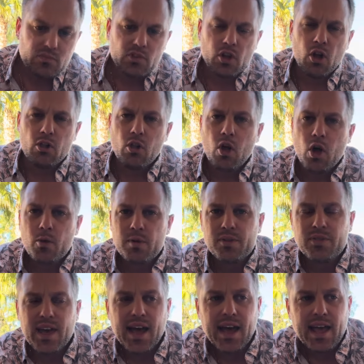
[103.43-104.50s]
Along
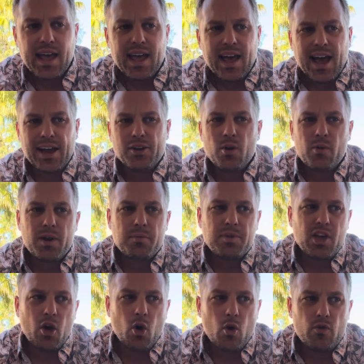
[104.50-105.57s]
with that, I don't want to
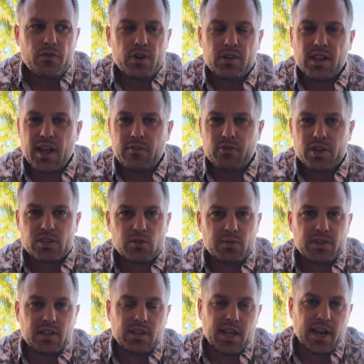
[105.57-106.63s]
be over leveraged
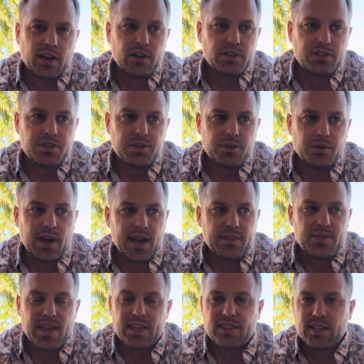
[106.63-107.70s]
with a layer two. I
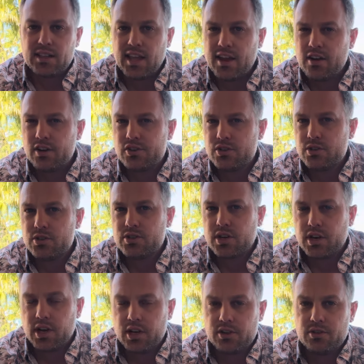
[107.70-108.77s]
think that layer twos are
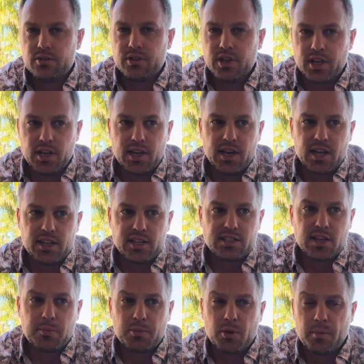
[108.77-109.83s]
going to do good in this
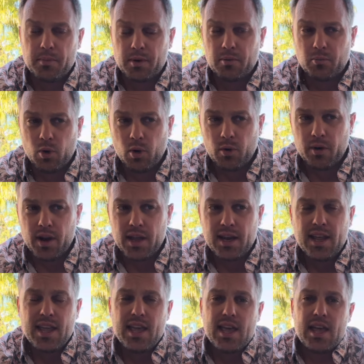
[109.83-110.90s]
upcoming bull
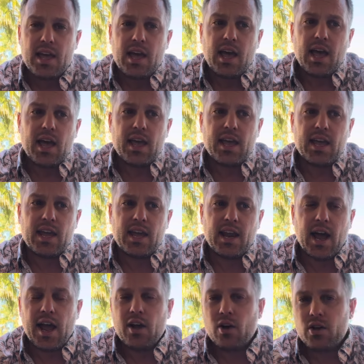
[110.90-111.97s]
run. And
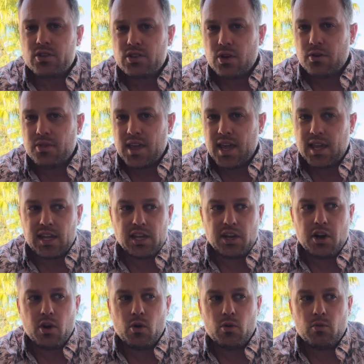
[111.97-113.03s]
I also think, you
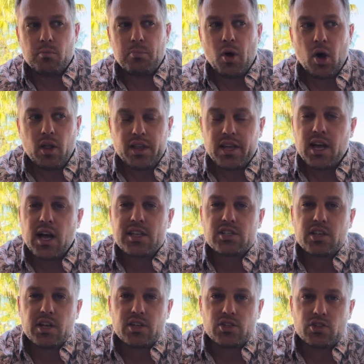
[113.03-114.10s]
know, Polygon's
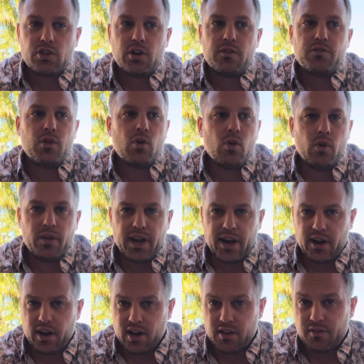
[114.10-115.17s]
going to serve the whole
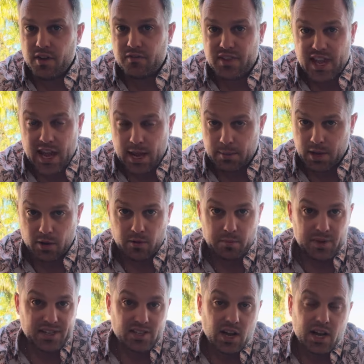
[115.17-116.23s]
narrative of gaming. We've
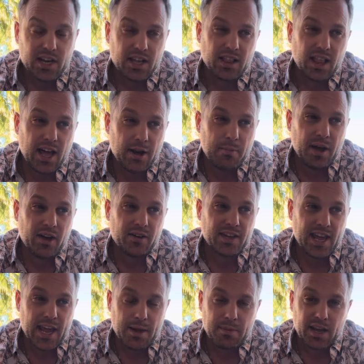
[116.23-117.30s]
been talking a lot about
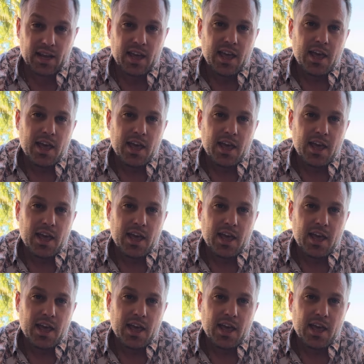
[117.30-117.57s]
gaming.